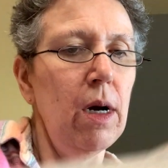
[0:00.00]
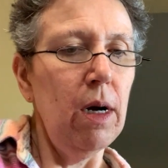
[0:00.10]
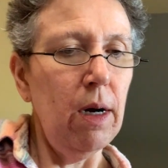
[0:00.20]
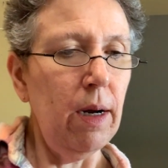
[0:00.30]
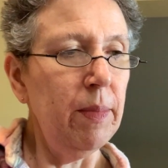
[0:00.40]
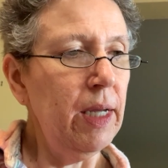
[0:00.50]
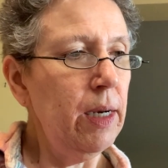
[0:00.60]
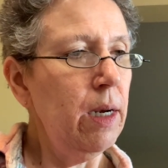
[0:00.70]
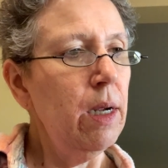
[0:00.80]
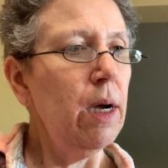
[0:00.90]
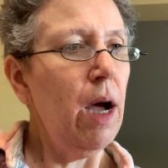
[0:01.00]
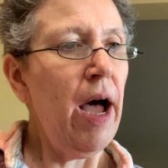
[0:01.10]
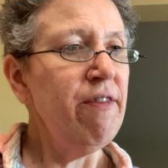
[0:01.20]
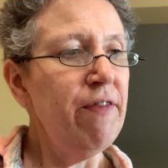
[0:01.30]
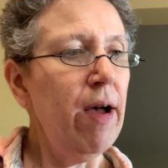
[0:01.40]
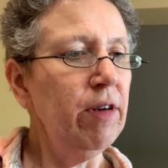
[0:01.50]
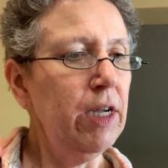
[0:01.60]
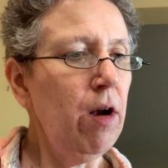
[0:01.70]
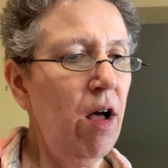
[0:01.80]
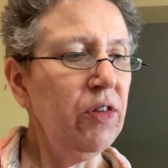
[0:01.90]
And I found
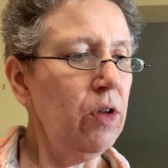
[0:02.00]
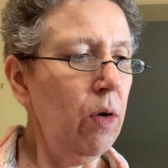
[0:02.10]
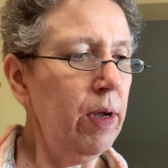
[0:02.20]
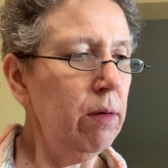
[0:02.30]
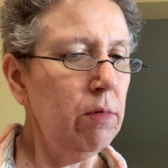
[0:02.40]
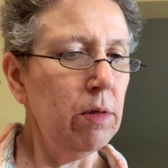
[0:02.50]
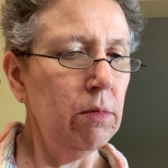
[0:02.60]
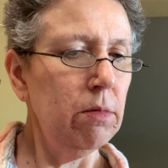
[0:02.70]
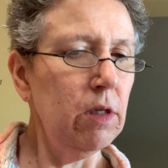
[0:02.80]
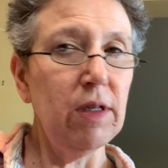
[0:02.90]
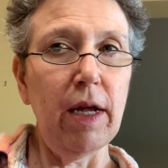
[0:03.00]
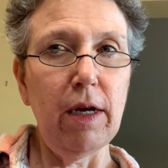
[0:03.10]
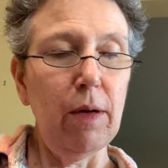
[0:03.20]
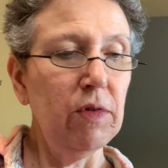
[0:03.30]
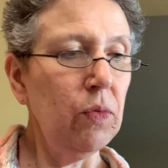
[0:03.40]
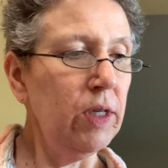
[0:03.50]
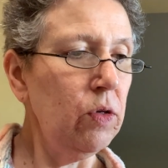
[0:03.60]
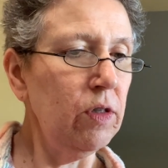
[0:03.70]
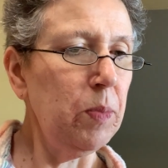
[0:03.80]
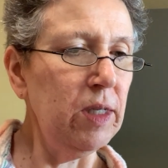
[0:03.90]
it also and decided it was way too
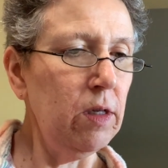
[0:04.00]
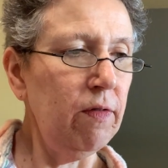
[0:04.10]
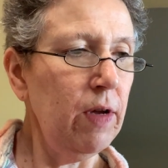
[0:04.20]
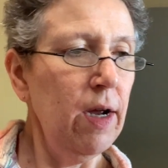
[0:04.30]
expensive.